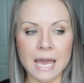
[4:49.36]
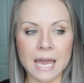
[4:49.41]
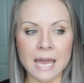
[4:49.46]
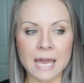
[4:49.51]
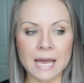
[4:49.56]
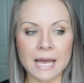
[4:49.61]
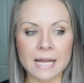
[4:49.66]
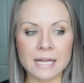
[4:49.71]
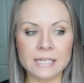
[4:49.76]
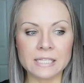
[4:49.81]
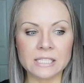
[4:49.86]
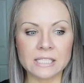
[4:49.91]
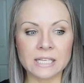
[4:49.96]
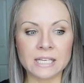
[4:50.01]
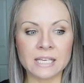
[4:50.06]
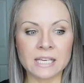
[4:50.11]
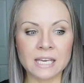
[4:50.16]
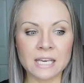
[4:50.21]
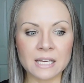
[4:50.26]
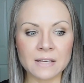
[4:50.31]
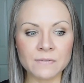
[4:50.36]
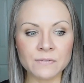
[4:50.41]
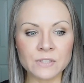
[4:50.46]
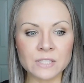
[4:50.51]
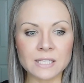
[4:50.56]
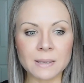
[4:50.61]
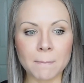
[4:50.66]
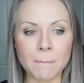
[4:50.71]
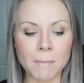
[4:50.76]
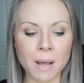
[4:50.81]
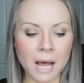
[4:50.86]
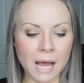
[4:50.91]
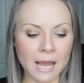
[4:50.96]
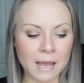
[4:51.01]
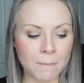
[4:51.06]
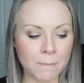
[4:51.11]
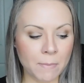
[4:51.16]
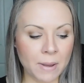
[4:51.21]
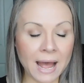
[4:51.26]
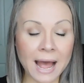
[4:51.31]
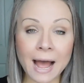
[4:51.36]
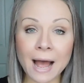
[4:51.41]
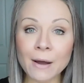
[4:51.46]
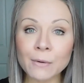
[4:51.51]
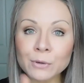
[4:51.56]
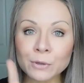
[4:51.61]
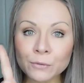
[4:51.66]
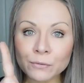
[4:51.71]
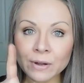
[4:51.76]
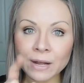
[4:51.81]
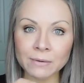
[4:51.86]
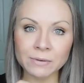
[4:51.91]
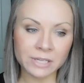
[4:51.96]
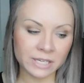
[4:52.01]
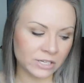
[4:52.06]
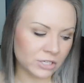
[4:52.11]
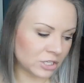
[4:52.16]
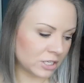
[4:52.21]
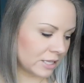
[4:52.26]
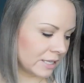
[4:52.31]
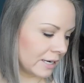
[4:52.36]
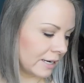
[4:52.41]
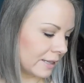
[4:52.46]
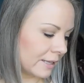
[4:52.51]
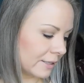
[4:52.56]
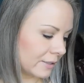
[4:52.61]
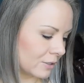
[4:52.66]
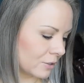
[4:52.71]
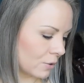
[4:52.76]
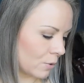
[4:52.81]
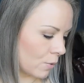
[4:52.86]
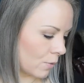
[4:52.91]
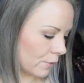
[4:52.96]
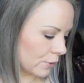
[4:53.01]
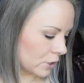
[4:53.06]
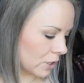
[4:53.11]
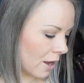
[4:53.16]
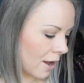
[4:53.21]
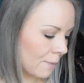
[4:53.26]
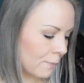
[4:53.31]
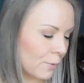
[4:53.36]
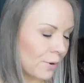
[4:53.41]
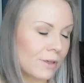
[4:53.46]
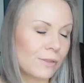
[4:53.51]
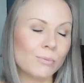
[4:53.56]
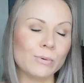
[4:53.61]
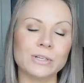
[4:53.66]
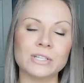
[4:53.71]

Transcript: and gives my powder foundation that I like to go over top with,